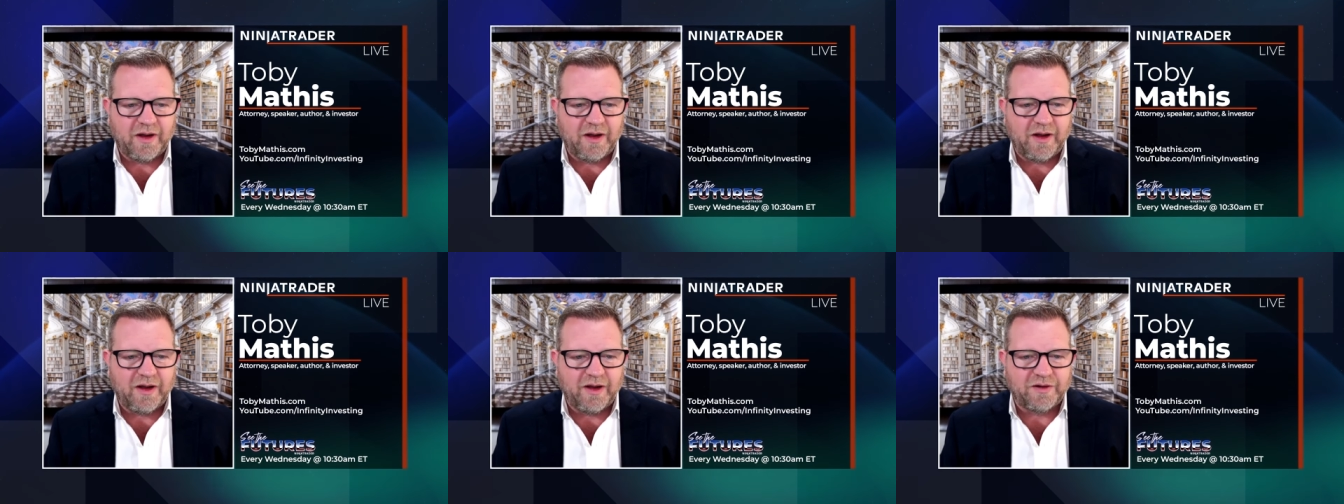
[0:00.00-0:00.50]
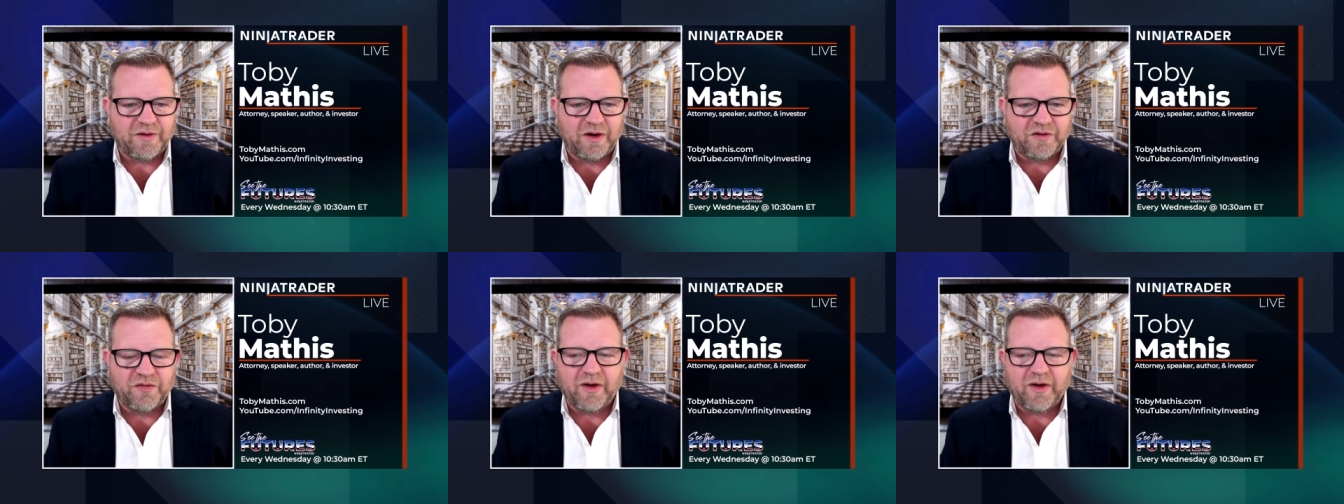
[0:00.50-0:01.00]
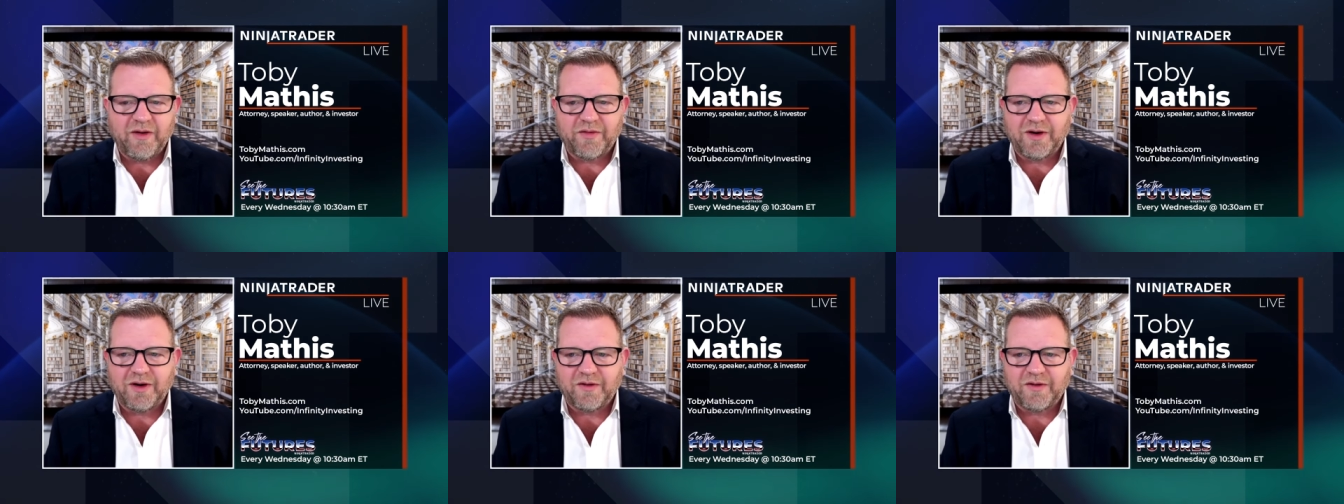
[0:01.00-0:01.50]
it's it's very
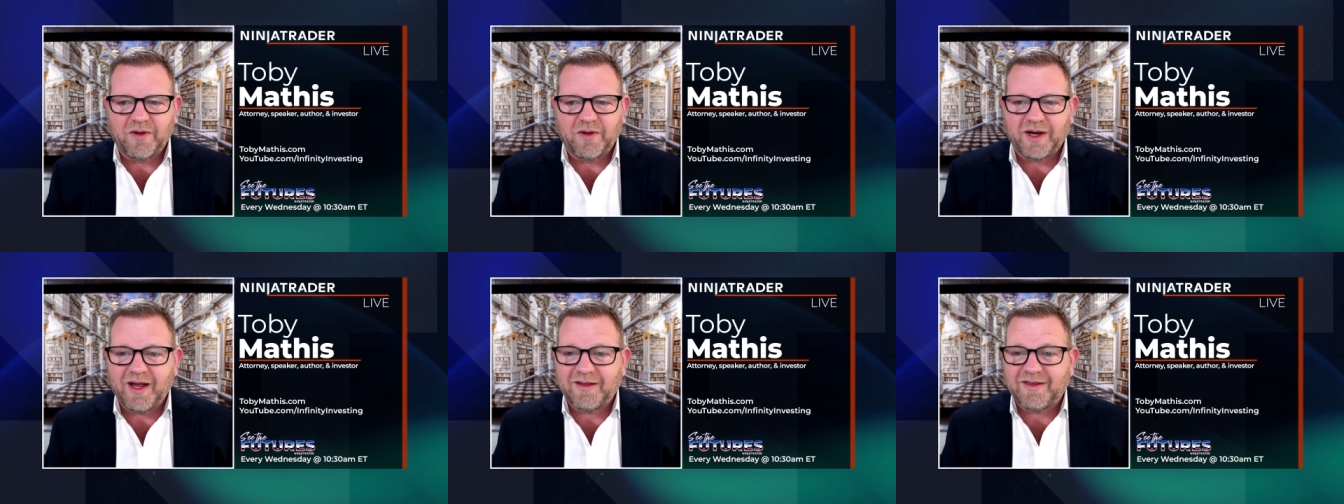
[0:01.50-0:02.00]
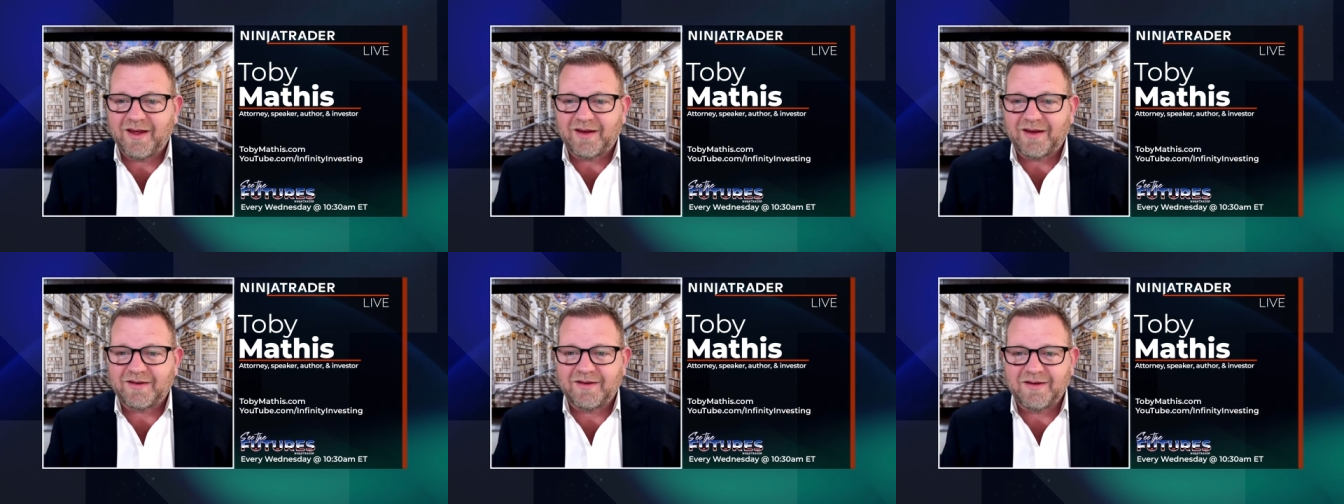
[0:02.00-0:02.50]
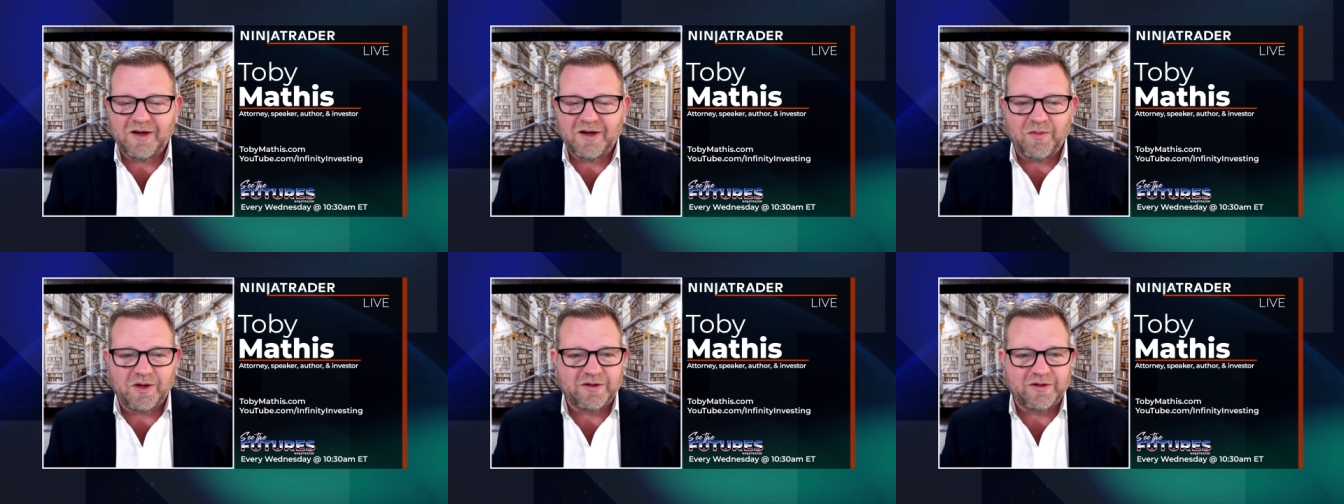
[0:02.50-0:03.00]
very different but get this
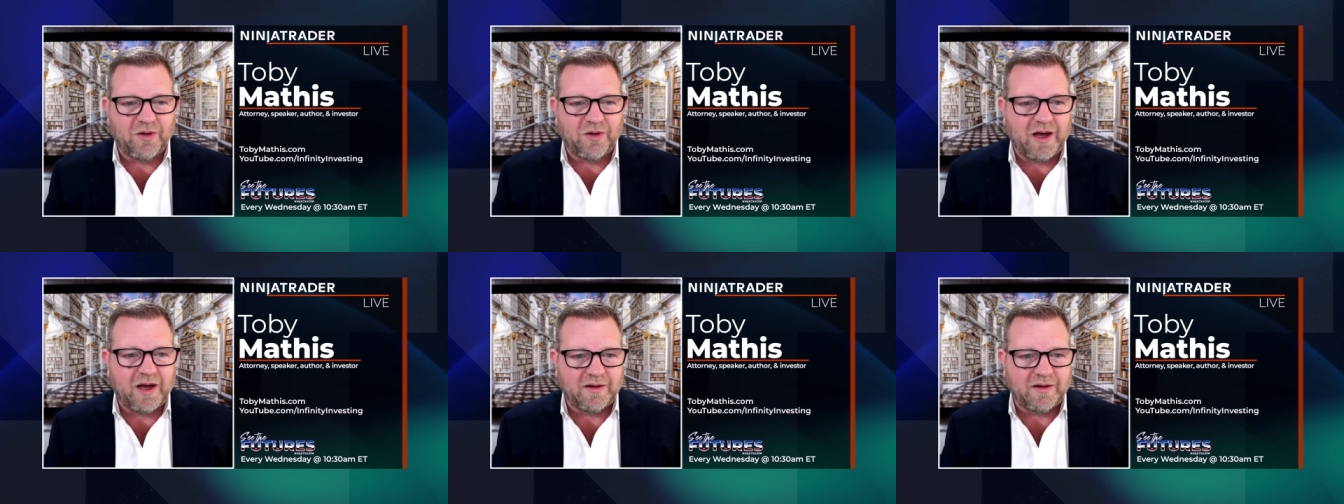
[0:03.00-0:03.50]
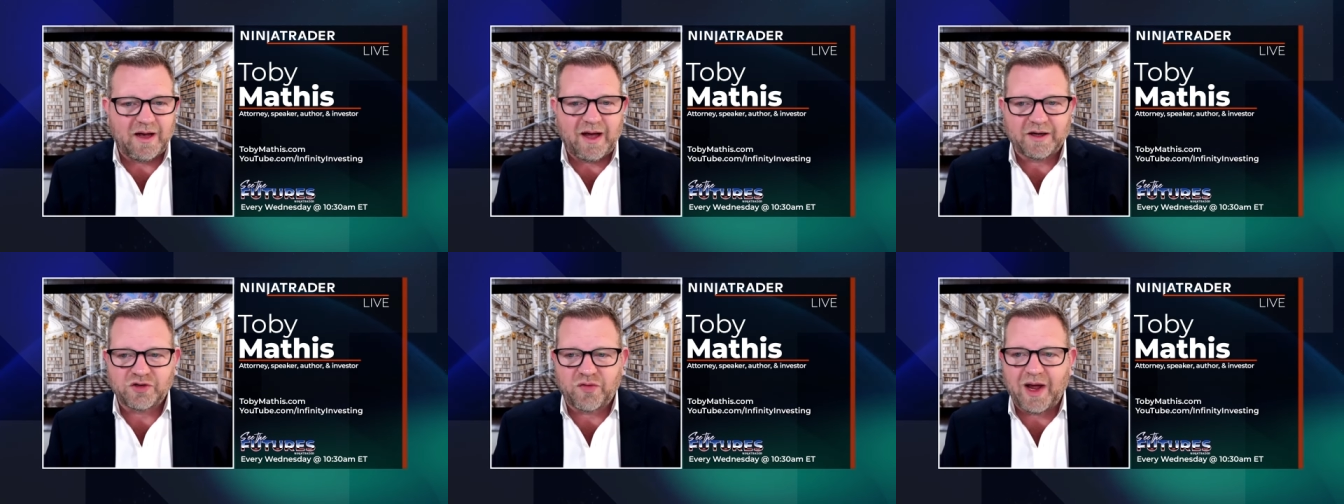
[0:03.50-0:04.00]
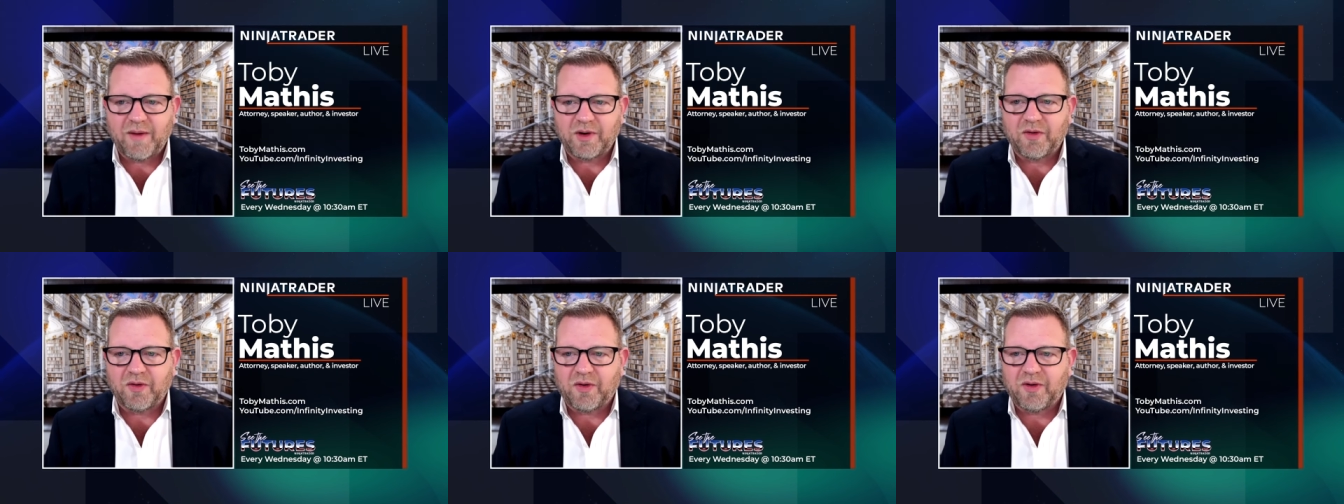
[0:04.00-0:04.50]
jim just to go down the tax rabbit
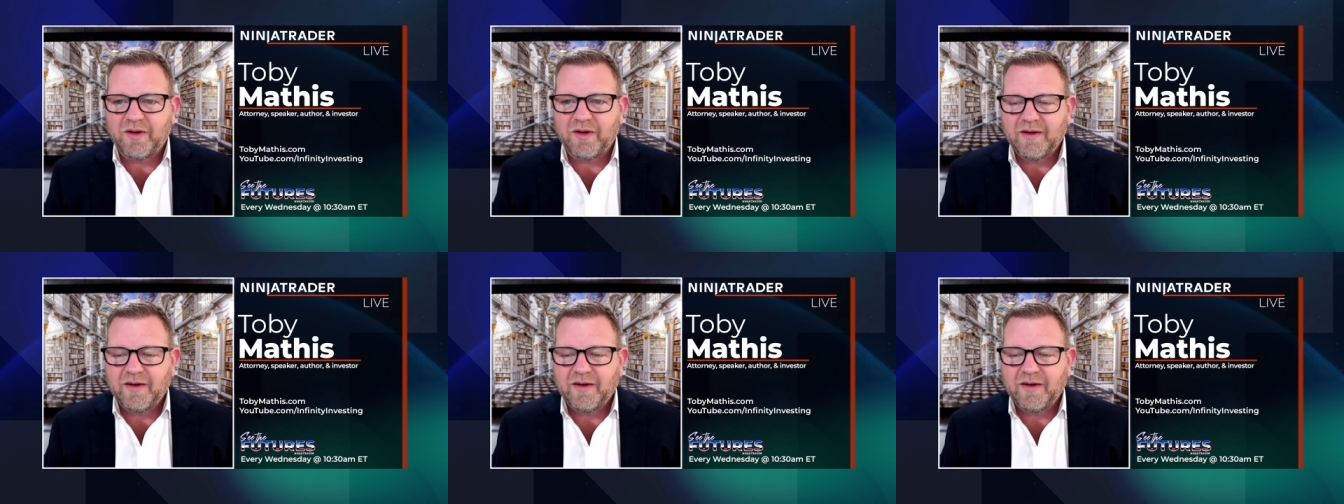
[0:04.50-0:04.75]
hole